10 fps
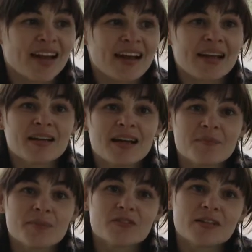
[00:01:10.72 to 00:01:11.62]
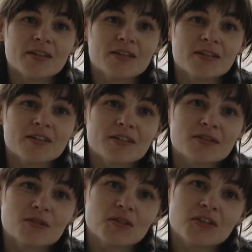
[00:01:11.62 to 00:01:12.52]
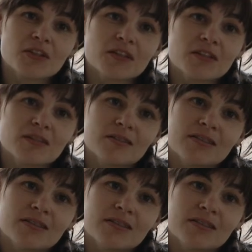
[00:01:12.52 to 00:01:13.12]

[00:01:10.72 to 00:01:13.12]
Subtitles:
And I'd be really curious to hear